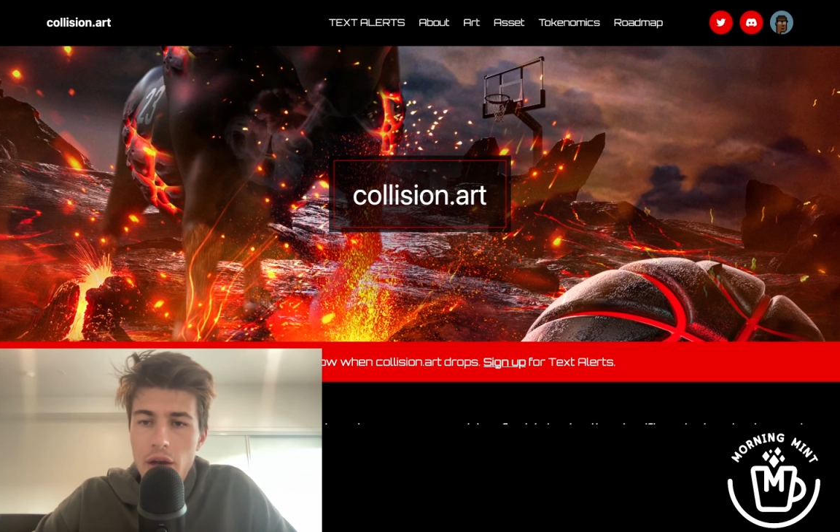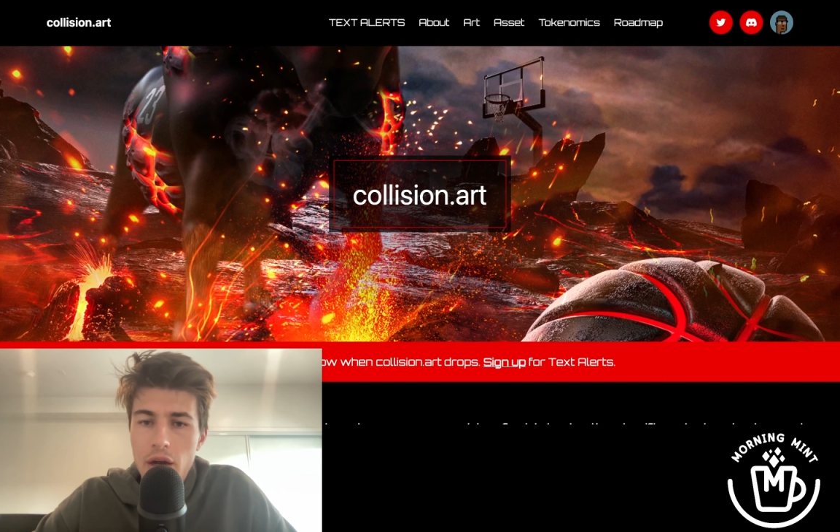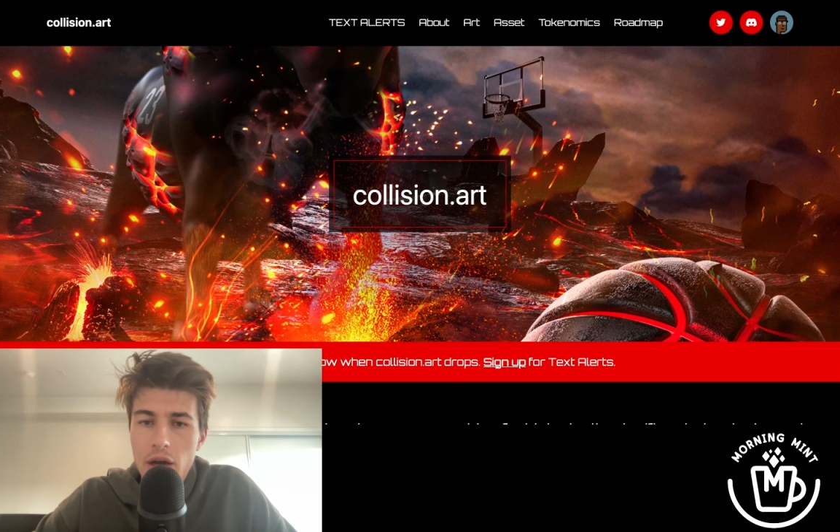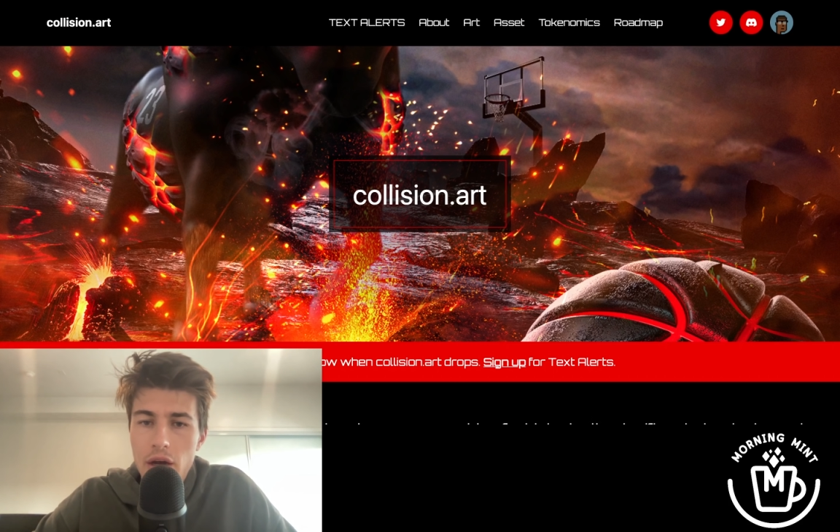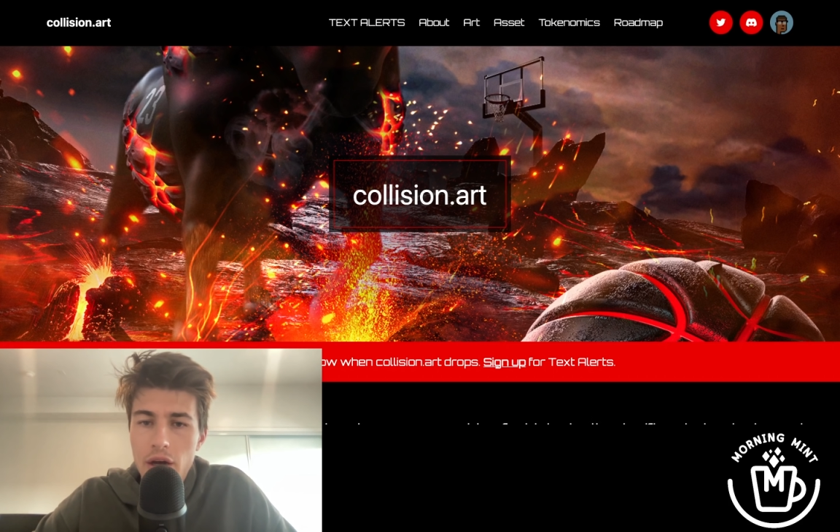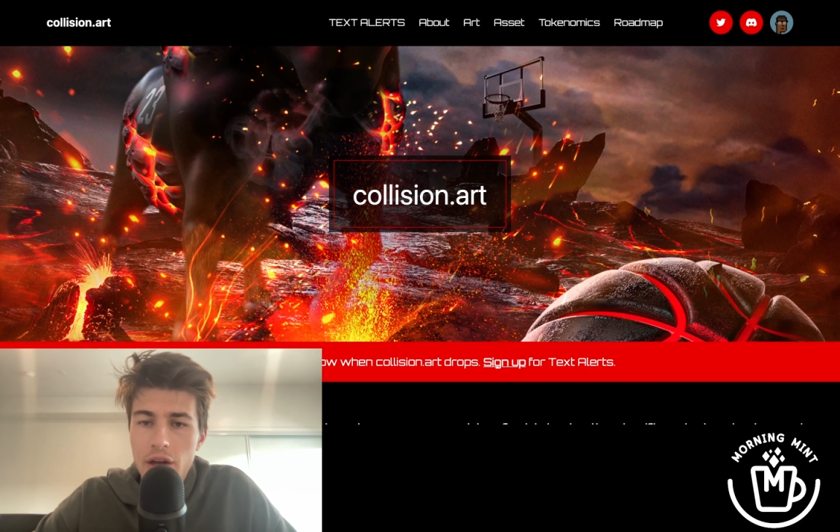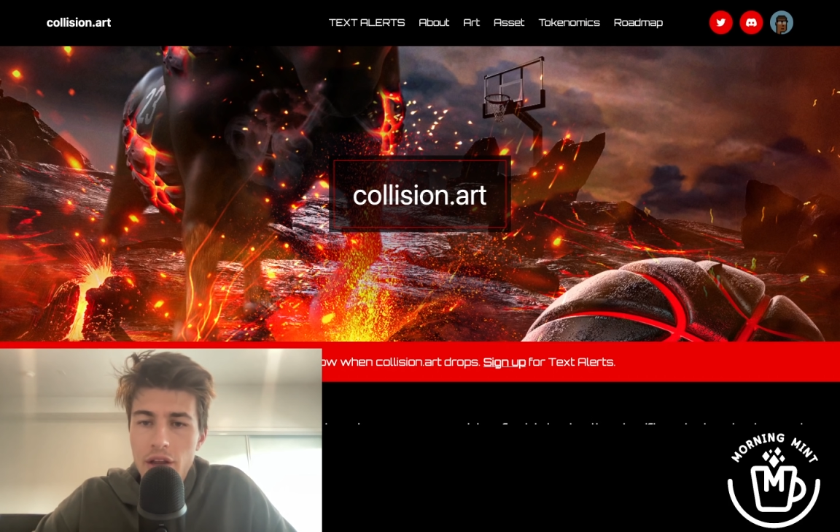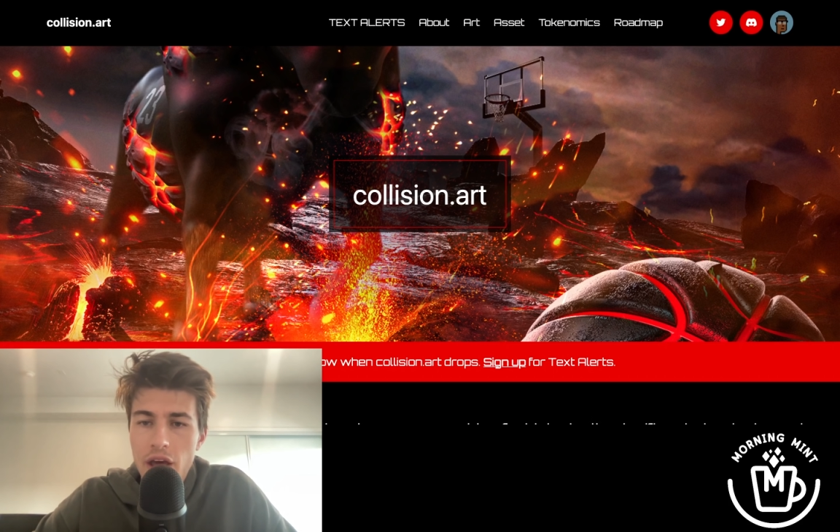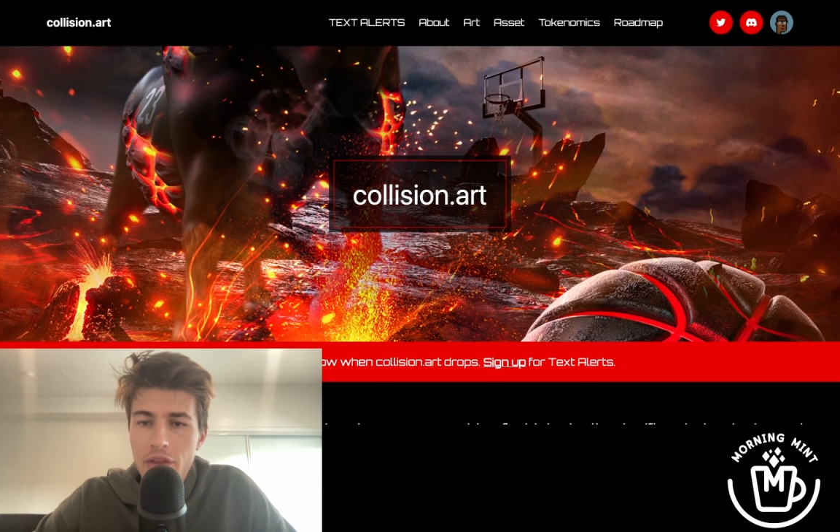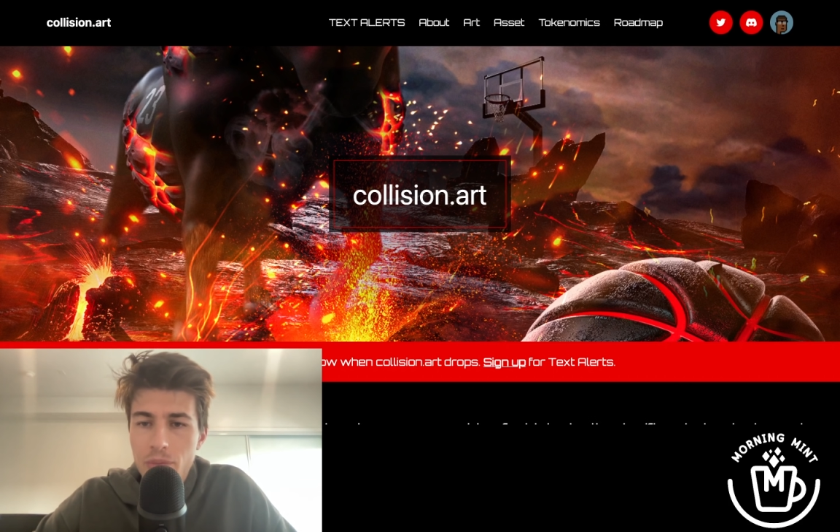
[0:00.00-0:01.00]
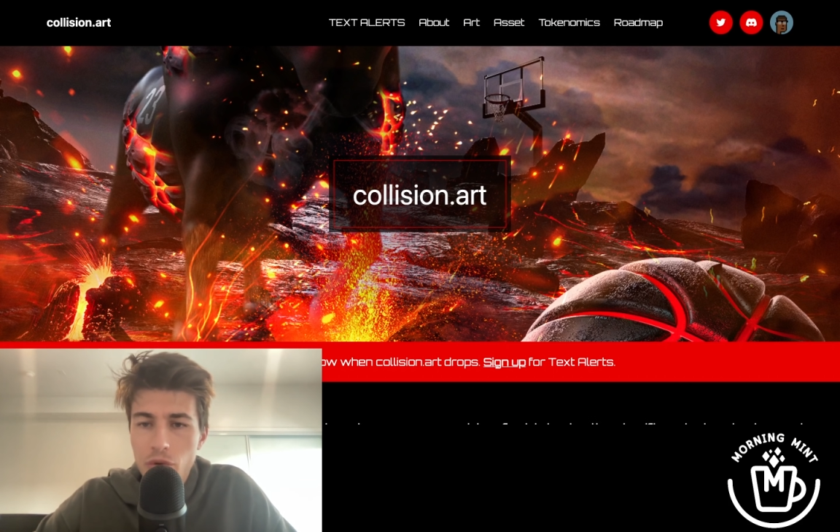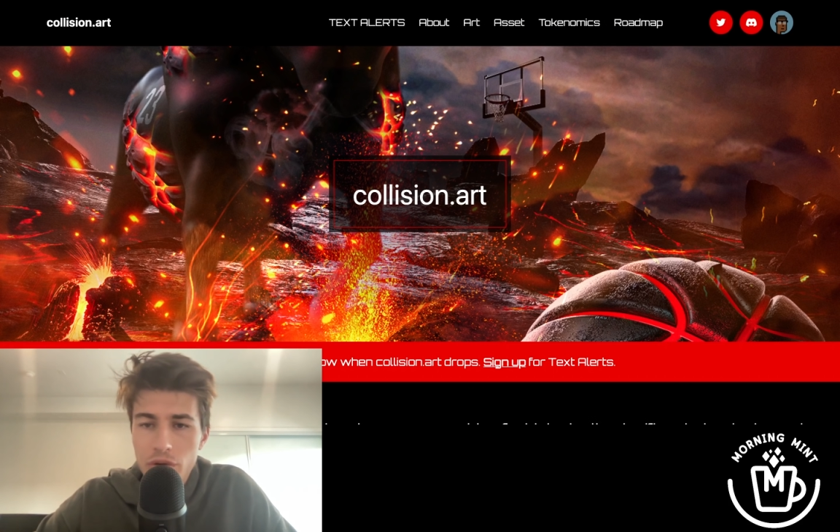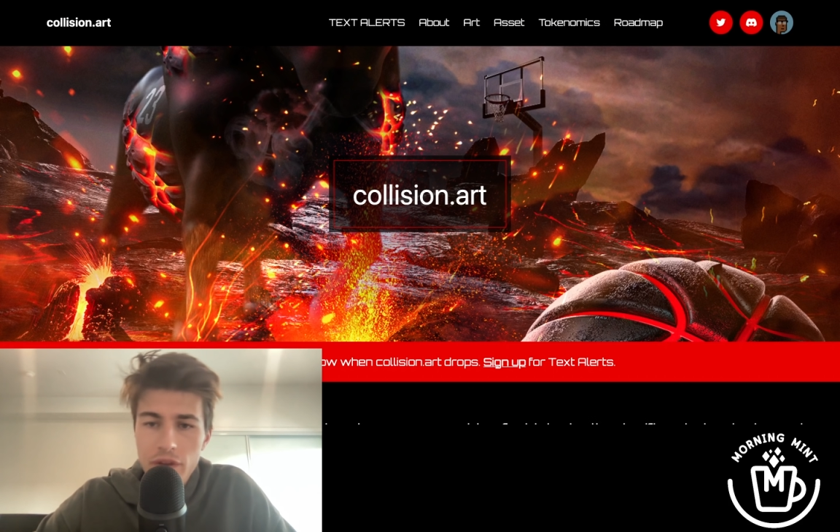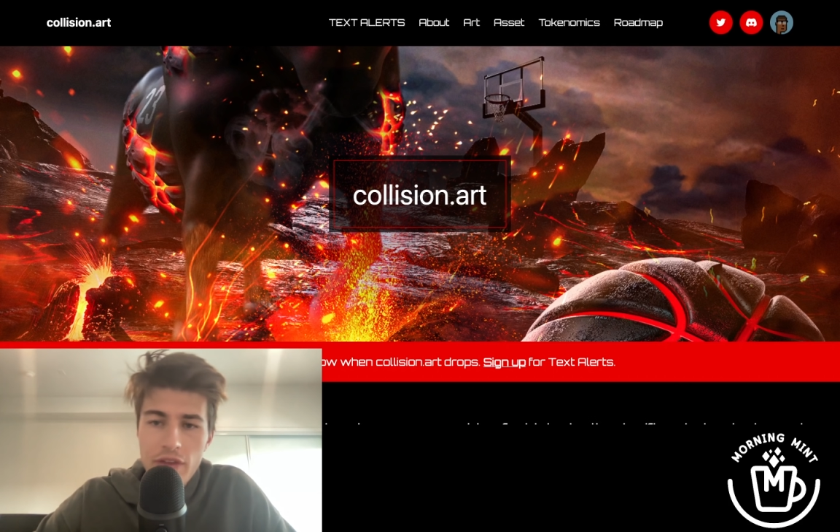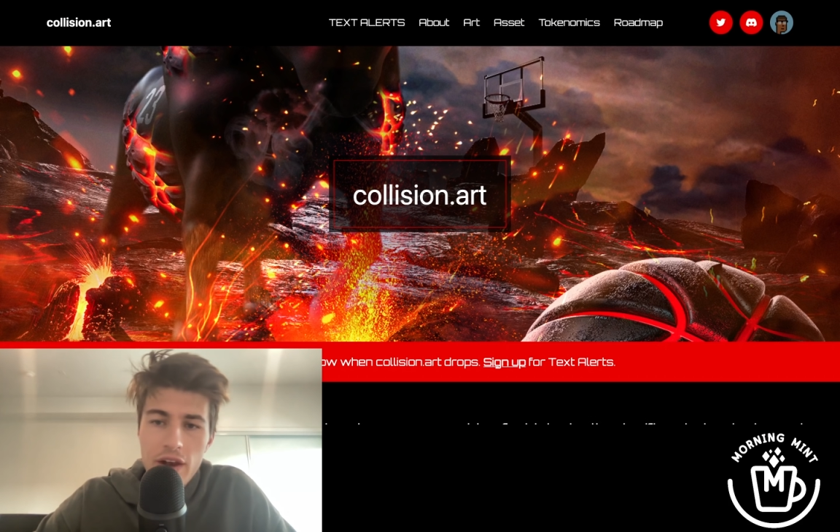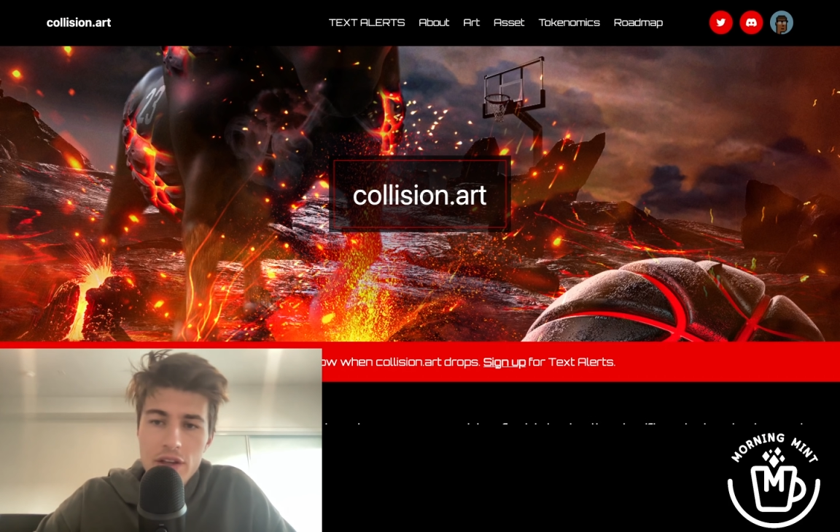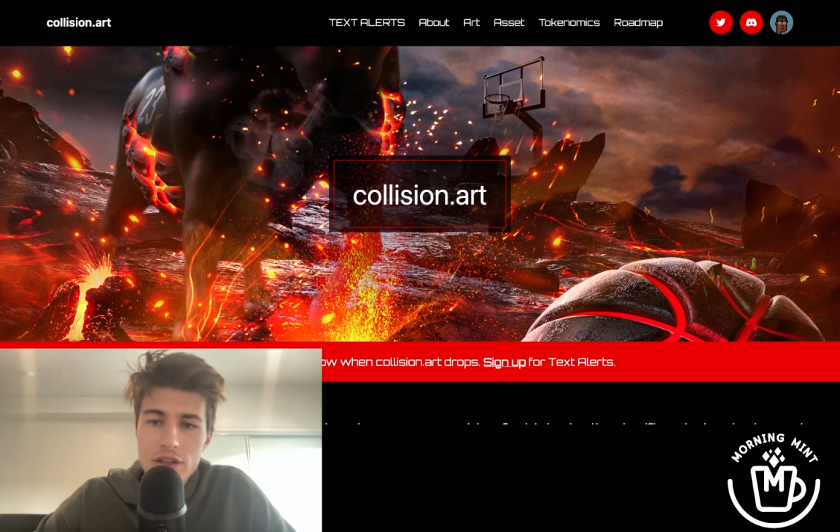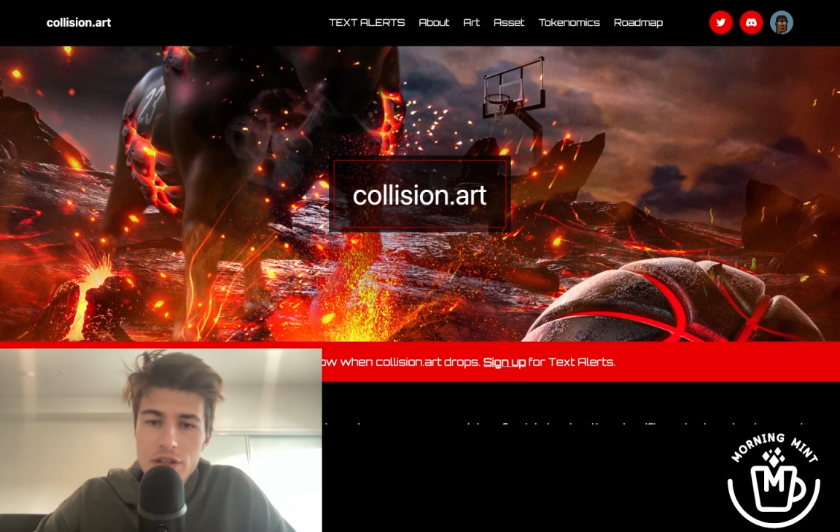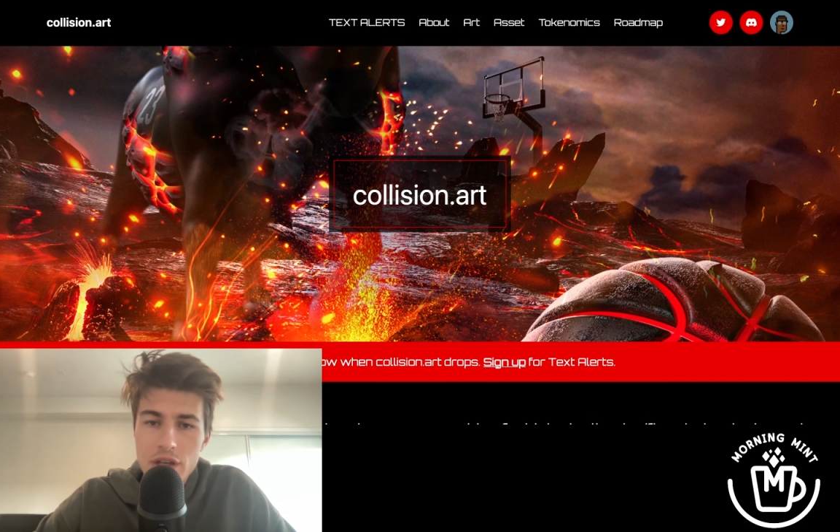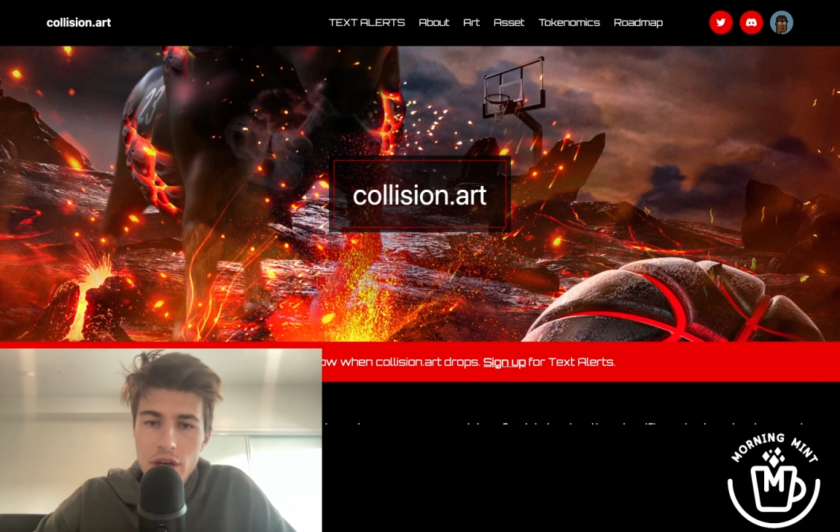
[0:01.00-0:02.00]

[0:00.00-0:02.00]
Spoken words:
I believe that is